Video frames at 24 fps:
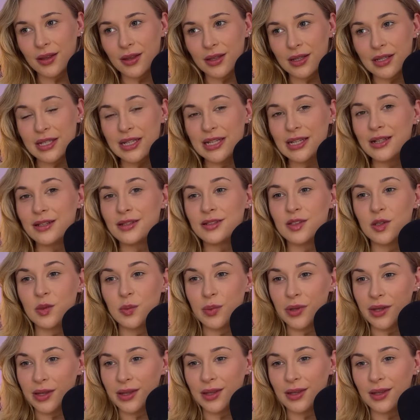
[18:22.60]
needs to
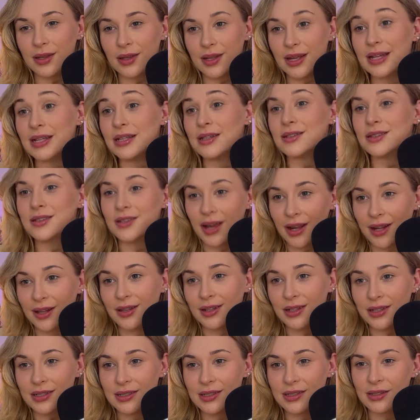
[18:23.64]
be in
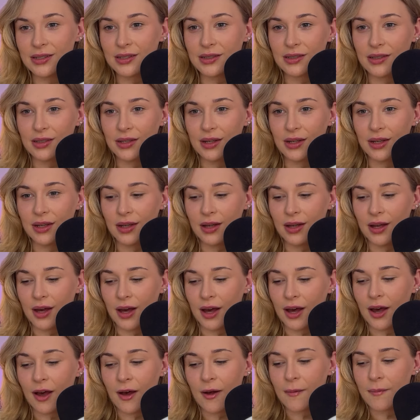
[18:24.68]
silence.
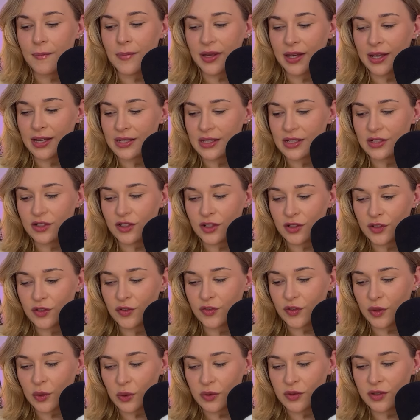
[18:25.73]
Because it just
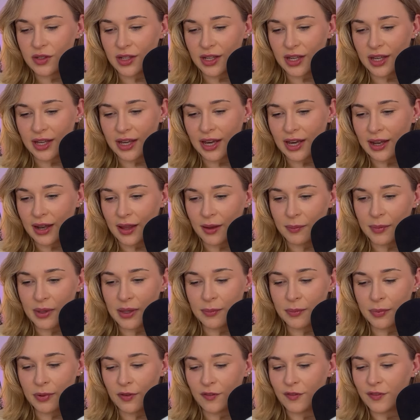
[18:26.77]
feels like, again, like
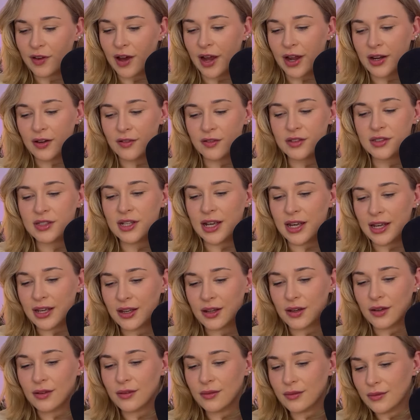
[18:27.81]
people have kind of
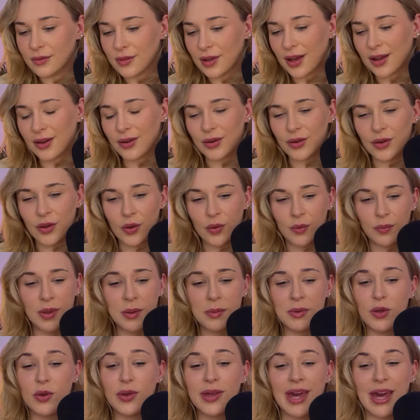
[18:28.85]
taken, I don't know,
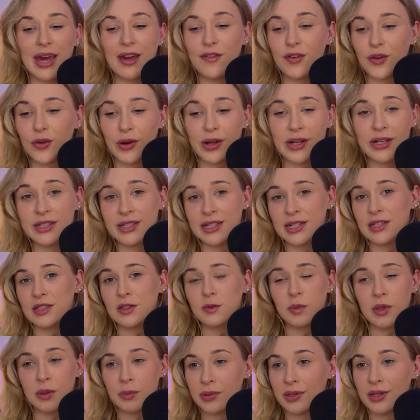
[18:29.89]
maybe you gave your ideas to
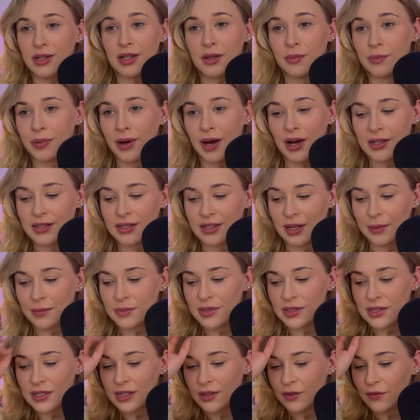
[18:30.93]
people in the past. Like, I'm
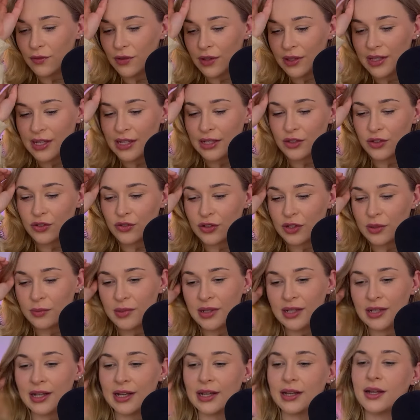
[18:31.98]
seeing really
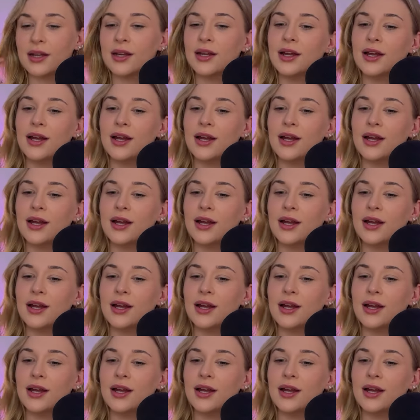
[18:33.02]
extremely like